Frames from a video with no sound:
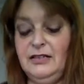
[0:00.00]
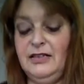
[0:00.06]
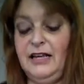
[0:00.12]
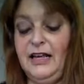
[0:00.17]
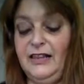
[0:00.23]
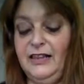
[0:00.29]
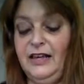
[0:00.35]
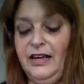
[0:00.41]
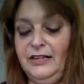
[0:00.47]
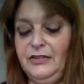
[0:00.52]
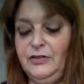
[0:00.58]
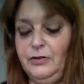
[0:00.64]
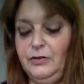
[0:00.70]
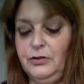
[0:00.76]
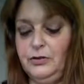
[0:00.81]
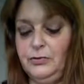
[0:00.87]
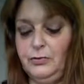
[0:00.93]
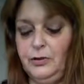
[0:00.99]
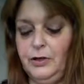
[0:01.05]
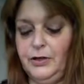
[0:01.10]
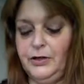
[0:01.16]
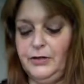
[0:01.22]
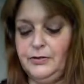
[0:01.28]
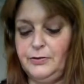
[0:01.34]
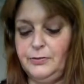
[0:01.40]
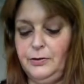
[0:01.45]
let that do its
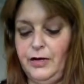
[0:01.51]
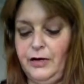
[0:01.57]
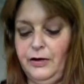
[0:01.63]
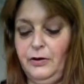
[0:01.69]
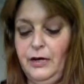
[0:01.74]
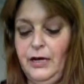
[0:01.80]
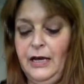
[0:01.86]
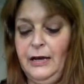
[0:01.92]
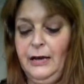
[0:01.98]
work as well.